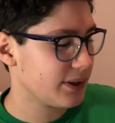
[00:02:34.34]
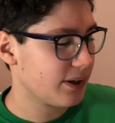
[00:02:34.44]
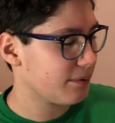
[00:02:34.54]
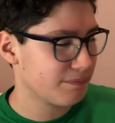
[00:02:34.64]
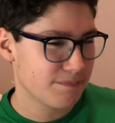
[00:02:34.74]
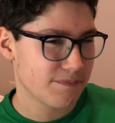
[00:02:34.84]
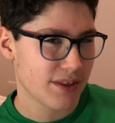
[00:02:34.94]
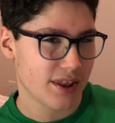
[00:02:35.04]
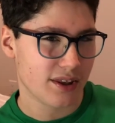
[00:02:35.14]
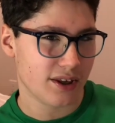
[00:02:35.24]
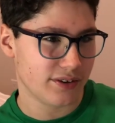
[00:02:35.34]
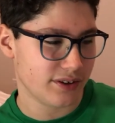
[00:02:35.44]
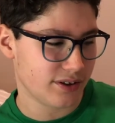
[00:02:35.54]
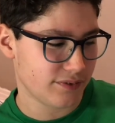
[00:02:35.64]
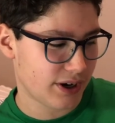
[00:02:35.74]
out
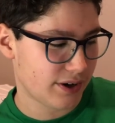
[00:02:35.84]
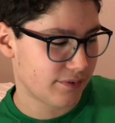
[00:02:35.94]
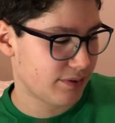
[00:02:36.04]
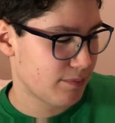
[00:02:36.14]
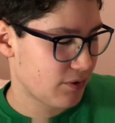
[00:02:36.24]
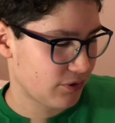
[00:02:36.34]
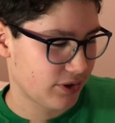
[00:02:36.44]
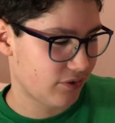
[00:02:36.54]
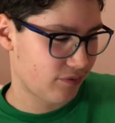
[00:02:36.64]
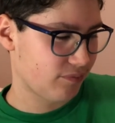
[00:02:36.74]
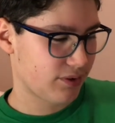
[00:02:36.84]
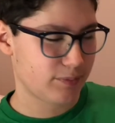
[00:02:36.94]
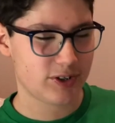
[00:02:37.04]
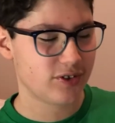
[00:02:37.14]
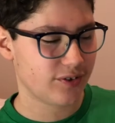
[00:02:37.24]
of his mouth, because,
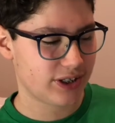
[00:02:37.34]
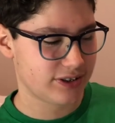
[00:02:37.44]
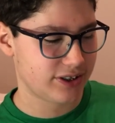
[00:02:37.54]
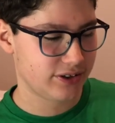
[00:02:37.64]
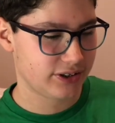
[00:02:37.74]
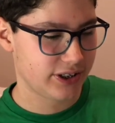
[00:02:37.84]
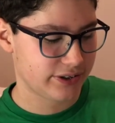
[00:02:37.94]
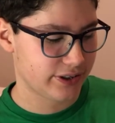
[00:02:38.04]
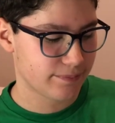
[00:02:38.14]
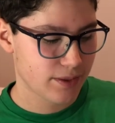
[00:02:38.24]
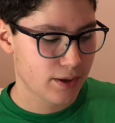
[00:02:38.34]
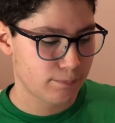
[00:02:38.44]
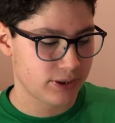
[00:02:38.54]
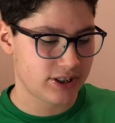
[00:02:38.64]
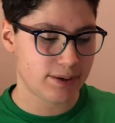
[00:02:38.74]
it's not that securely in there.
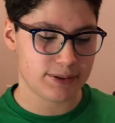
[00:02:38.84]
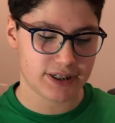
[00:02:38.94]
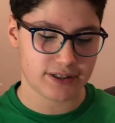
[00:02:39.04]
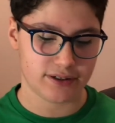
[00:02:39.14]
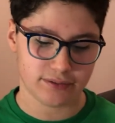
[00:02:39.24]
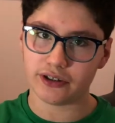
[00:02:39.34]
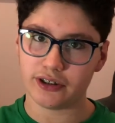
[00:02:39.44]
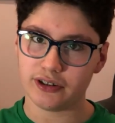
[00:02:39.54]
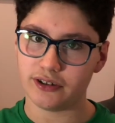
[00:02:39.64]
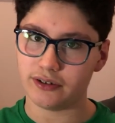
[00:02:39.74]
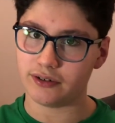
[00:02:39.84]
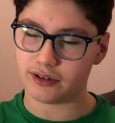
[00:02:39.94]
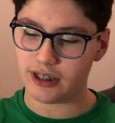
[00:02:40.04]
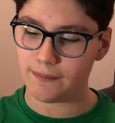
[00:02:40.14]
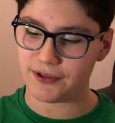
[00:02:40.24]
But
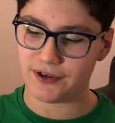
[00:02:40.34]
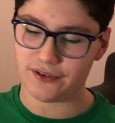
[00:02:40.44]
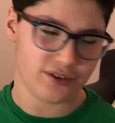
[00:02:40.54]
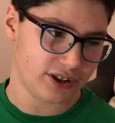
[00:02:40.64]
Zamazenta is not